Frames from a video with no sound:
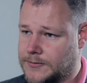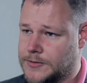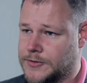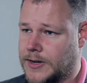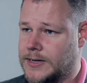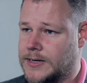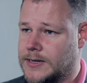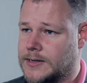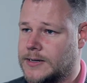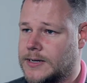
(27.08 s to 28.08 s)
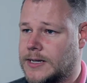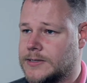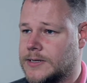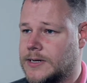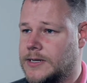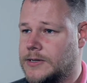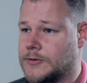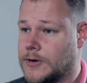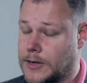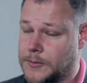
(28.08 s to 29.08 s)
have the training, and then actually
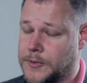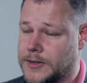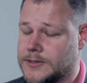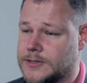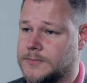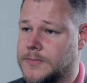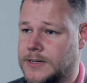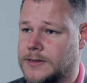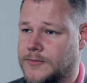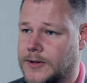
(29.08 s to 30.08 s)
you've got homework to submit the